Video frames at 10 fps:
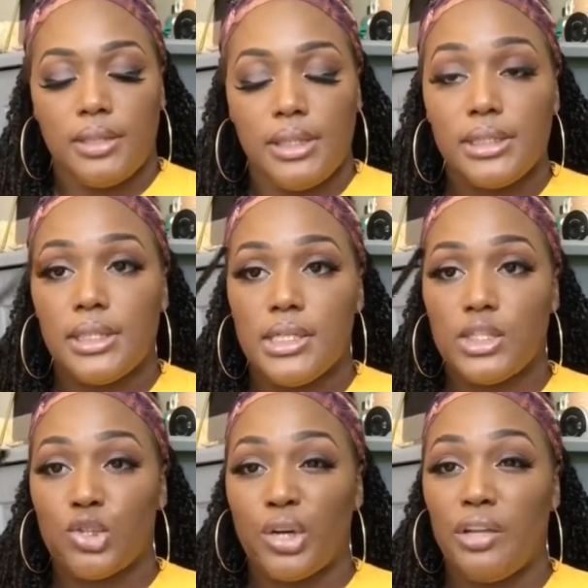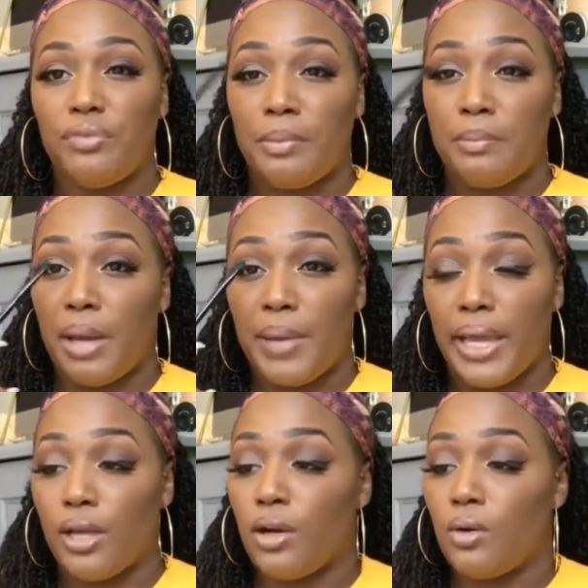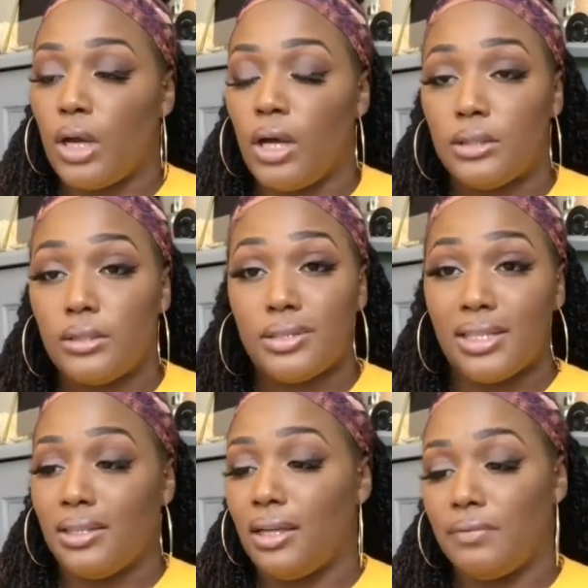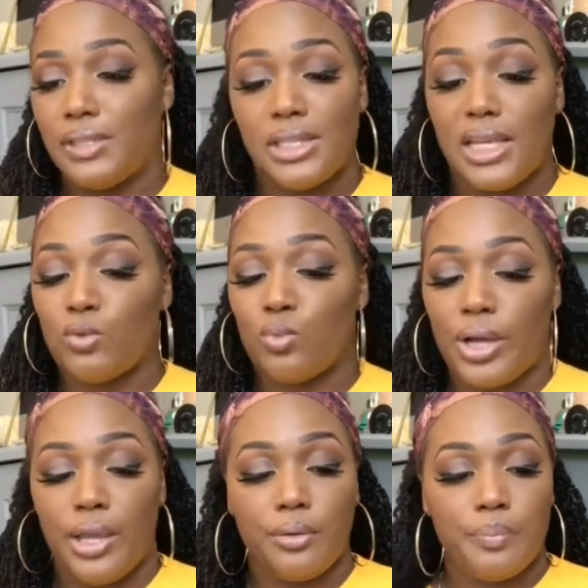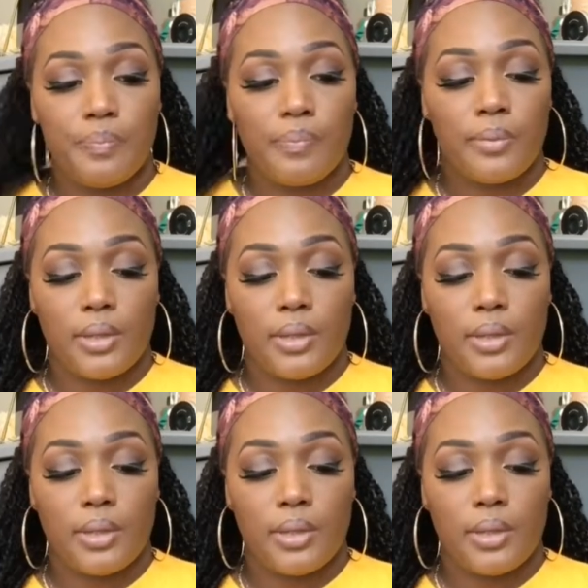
This is great by packing on colors. Love this as well.